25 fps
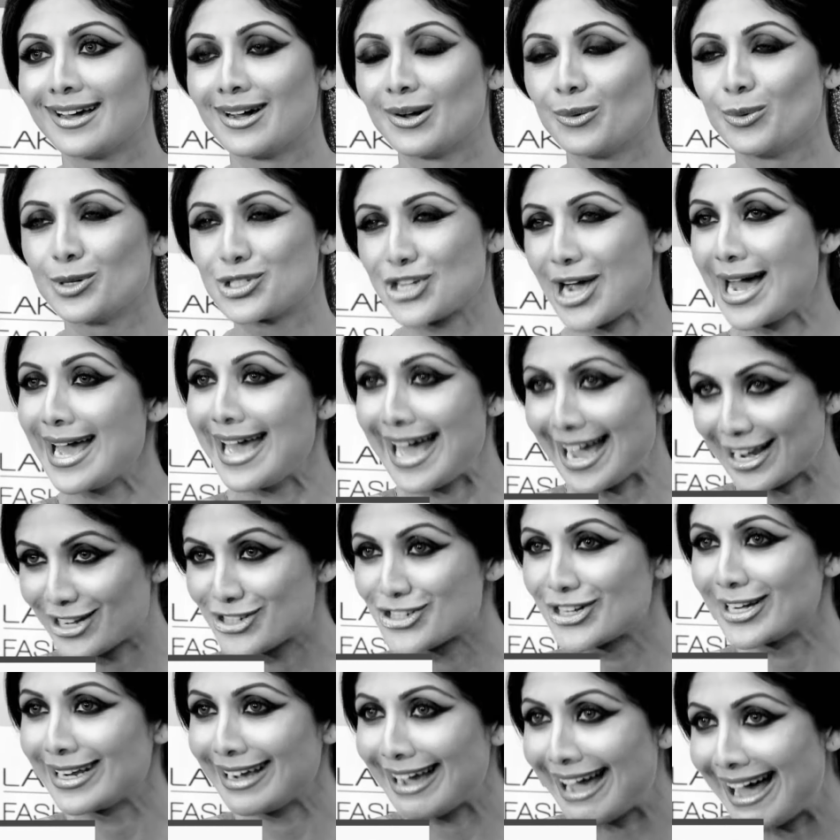which I
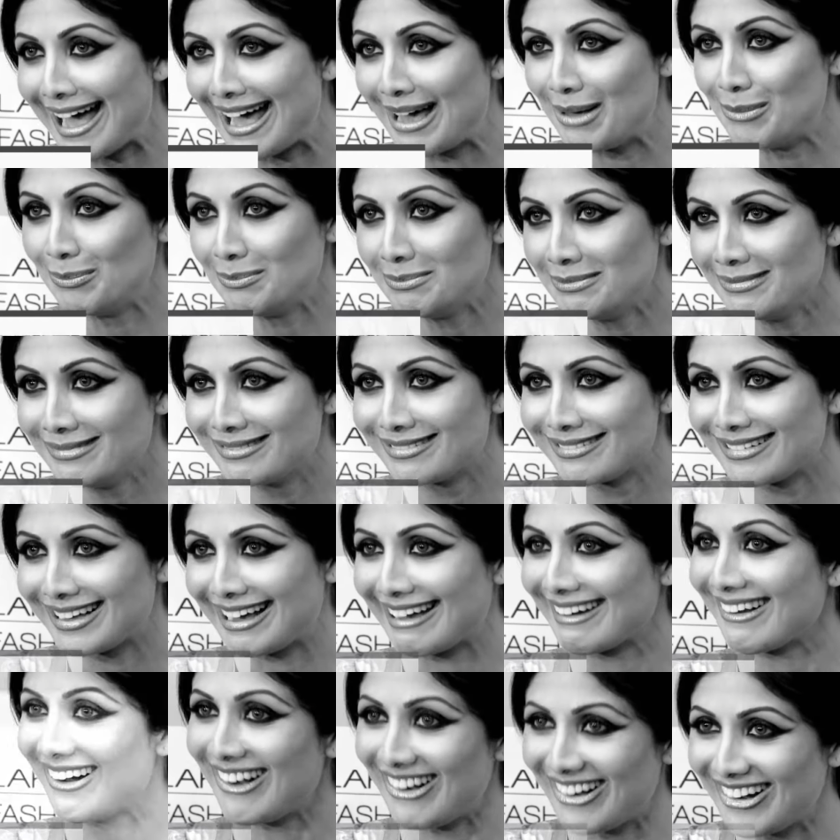actually am
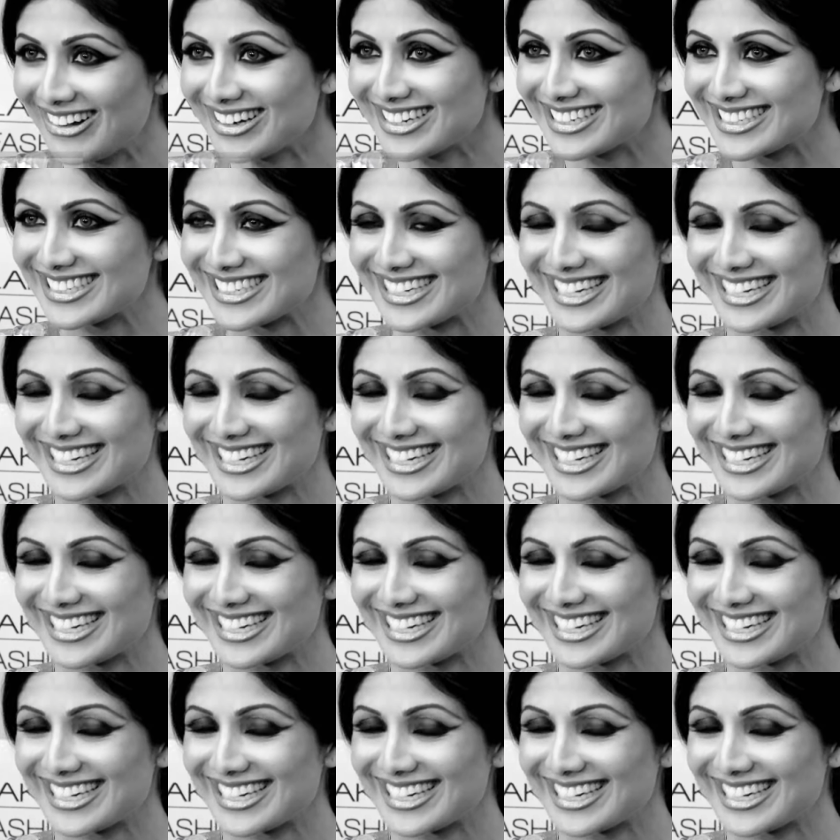at heart.